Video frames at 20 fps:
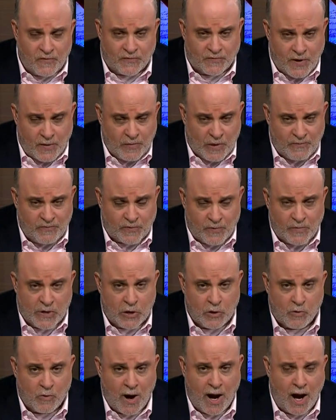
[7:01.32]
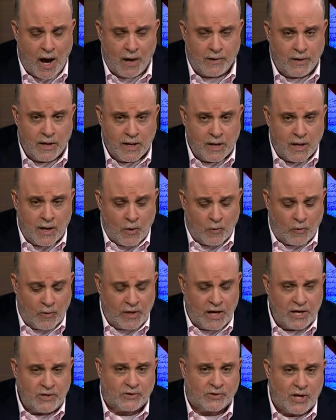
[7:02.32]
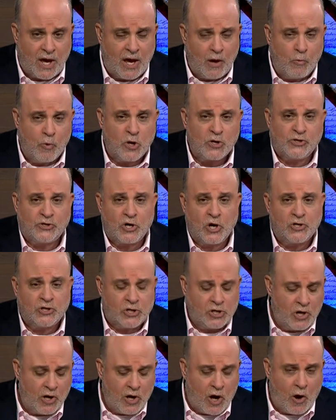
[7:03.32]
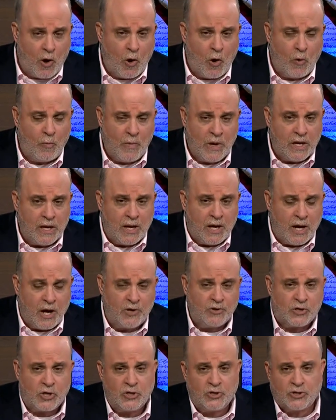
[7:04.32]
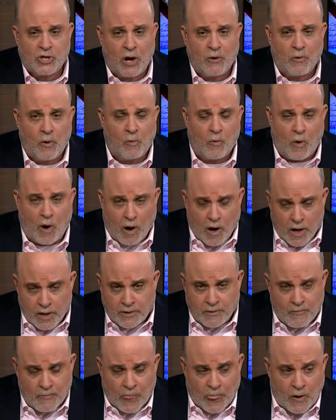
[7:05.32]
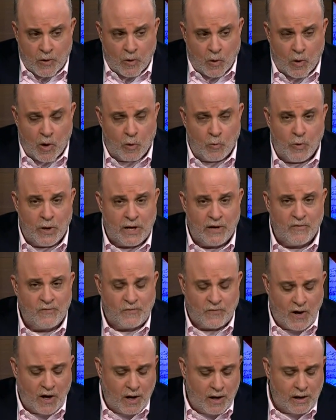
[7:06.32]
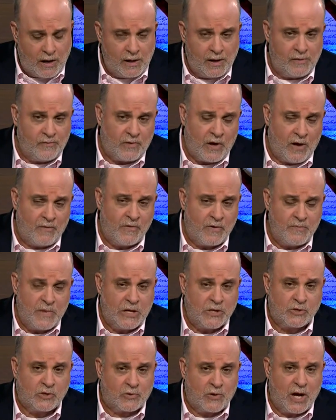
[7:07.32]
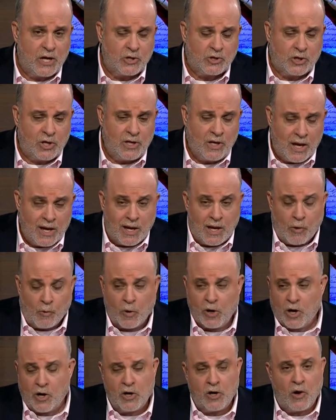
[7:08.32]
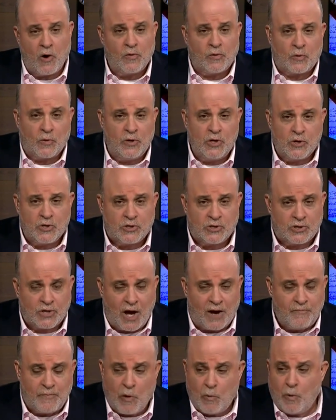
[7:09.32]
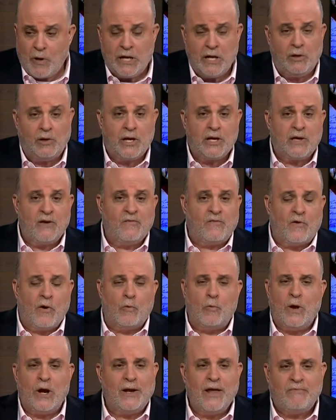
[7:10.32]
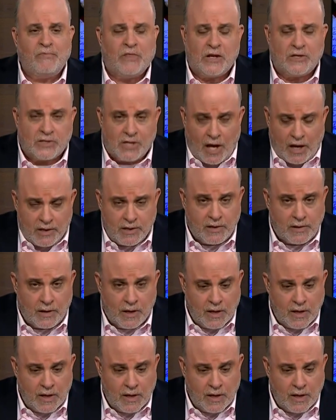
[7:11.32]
from them from the Crown, where they'd say, we're searching your home. Here's a general warrant or writ of administration. We're going to go through your stuff, but what are you looking for? We don't have to tell you.